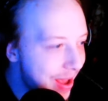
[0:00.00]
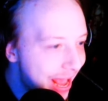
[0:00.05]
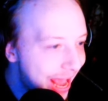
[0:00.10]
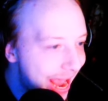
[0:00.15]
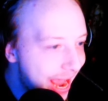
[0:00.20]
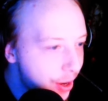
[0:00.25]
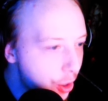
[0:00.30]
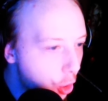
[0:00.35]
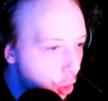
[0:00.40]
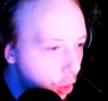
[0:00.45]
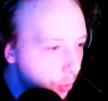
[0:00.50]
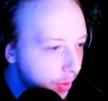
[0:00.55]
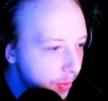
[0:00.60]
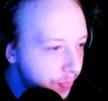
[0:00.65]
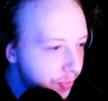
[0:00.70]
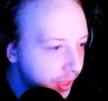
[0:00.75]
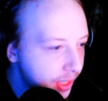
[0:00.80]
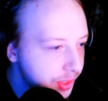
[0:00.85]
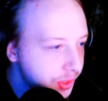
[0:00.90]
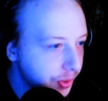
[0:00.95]
about out of armor
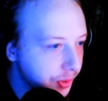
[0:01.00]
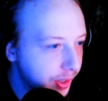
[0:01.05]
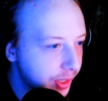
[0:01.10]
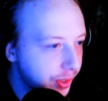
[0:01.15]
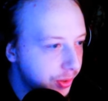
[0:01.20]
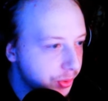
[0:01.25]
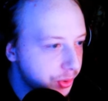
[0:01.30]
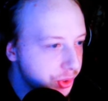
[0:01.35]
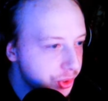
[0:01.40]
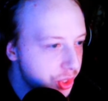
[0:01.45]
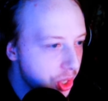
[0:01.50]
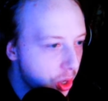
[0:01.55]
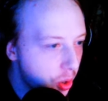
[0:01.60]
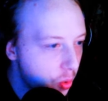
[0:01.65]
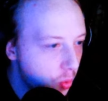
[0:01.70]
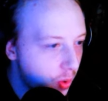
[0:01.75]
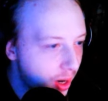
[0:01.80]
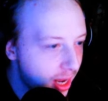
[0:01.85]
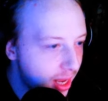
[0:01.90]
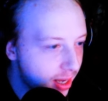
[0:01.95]
plates already? There's
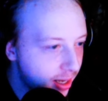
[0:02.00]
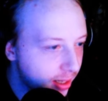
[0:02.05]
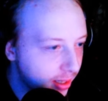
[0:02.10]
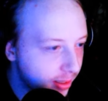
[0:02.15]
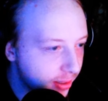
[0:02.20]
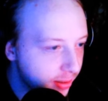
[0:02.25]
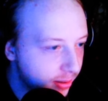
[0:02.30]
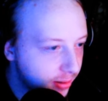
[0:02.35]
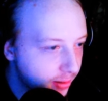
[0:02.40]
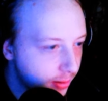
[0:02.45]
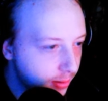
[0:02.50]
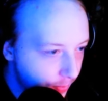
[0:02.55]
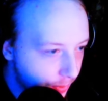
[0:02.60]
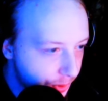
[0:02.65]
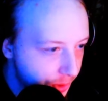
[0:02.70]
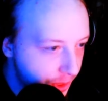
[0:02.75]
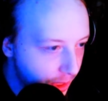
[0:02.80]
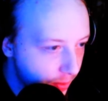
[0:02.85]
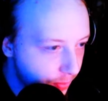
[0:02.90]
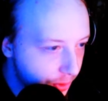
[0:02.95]
no way.
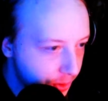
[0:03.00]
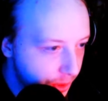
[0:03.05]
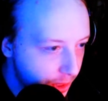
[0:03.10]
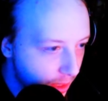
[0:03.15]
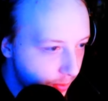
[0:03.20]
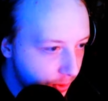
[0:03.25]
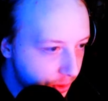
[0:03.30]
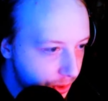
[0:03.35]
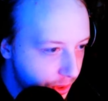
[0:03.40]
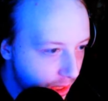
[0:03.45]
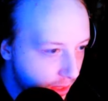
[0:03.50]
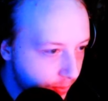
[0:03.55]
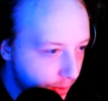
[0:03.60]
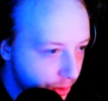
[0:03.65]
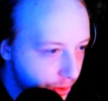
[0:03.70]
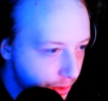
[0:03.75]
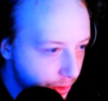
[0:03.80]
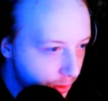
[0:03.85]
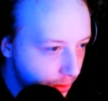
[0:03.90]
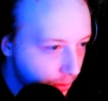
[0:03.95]
Damage, damage, damage,
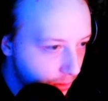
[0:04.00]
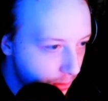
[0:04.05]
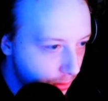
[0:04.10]
damage.